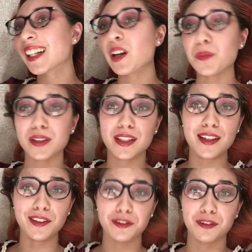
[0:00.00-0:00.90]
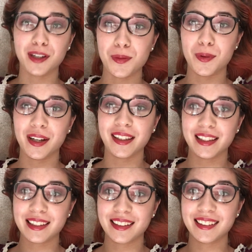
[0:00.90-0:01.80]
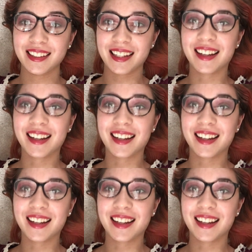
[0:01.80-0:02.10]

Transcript: My teeth look really white in this lighting.